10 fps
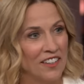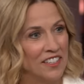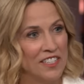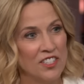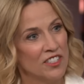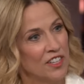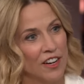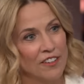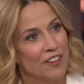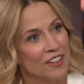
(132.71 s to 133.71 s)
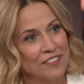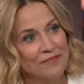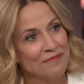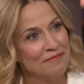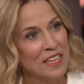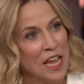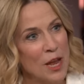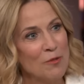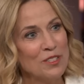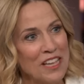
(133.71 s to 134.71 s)
And he just took over
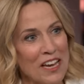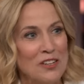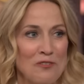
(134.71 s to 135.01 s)
it was like